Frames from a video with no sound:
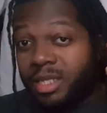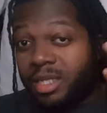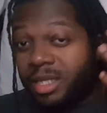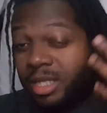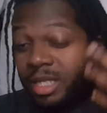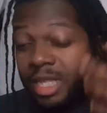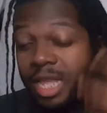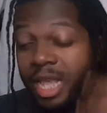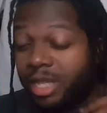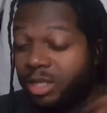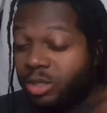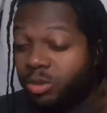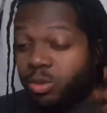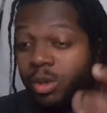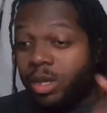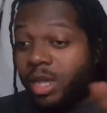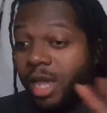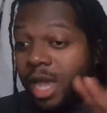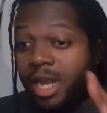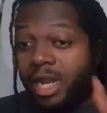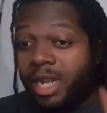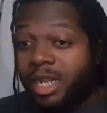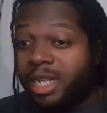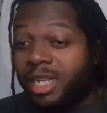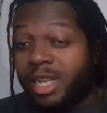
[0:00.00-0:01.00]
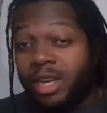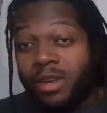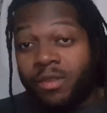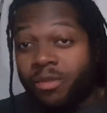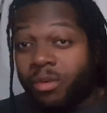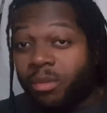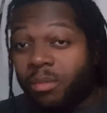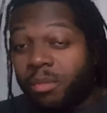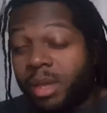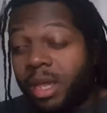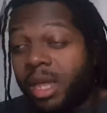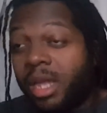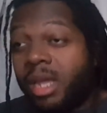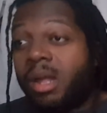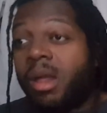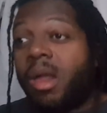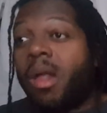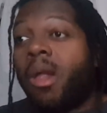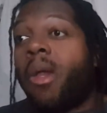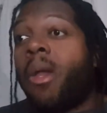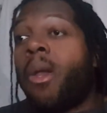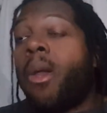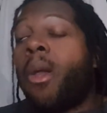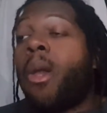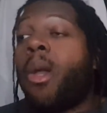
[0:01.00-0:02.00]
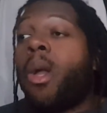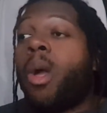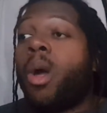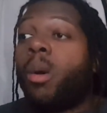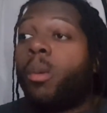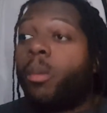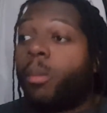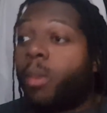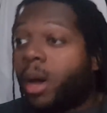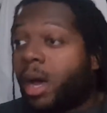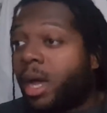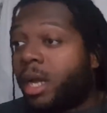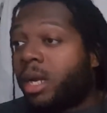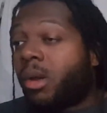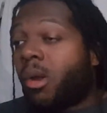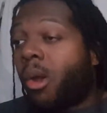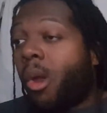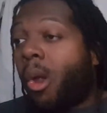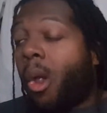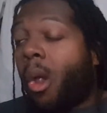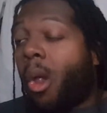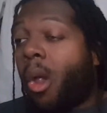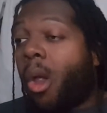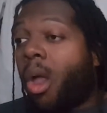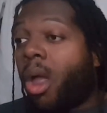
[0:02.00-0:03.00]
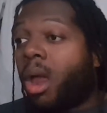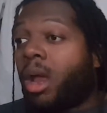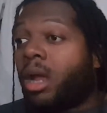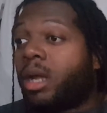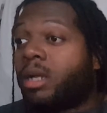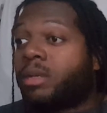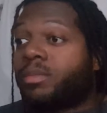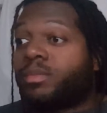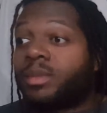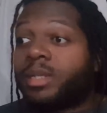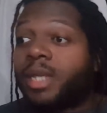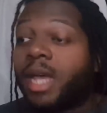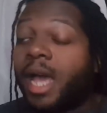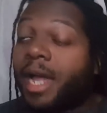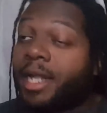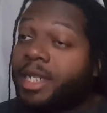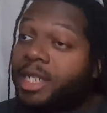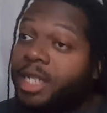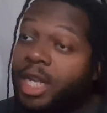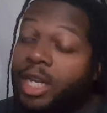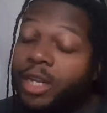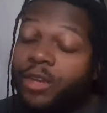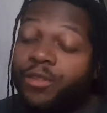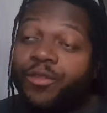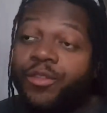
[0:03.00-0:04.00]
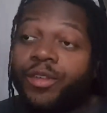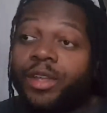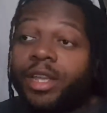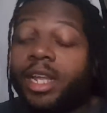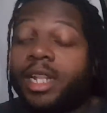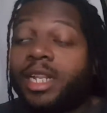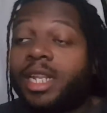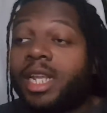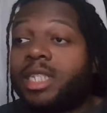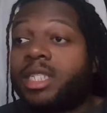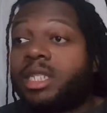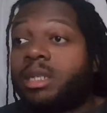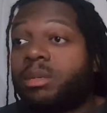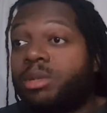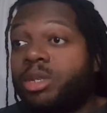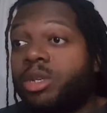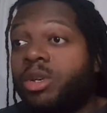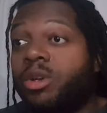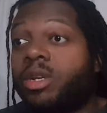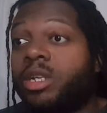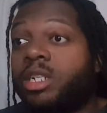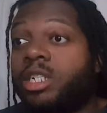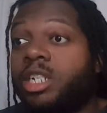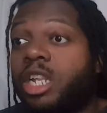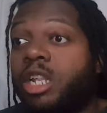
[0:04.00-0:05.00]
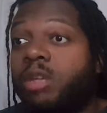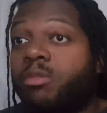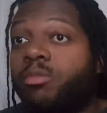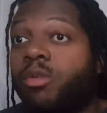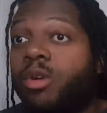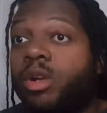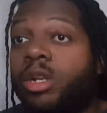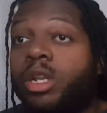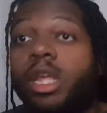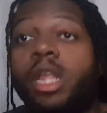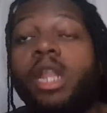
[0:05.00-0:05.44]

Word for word: that's what kind of did it for me. But I tend to forget that Sub-Zero can teleport.